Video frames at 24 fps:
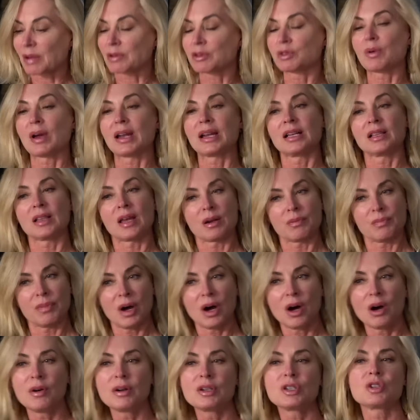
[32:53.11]
I was writing a lot of
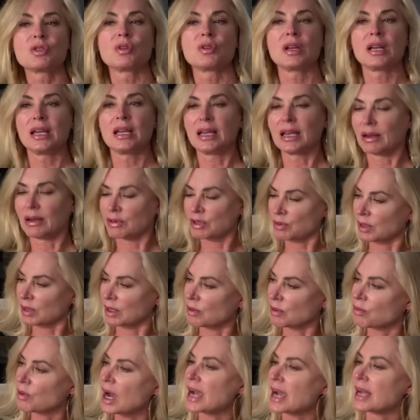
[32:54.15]
poetry, and I was
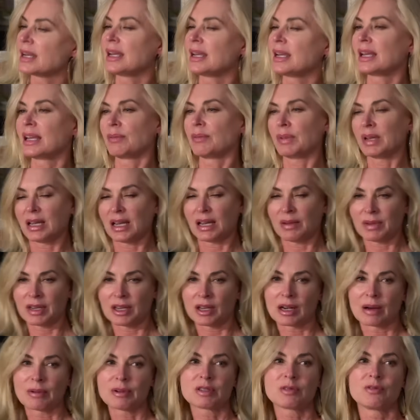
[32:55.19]
really writing and
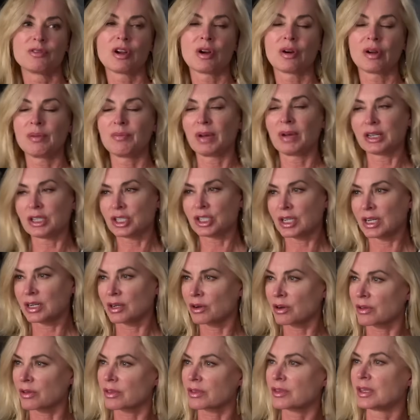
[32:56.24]
becoming, I was very much an
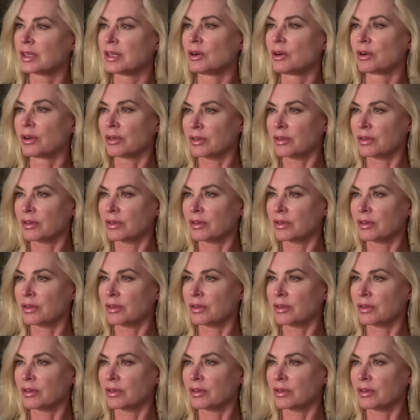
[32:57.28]
earth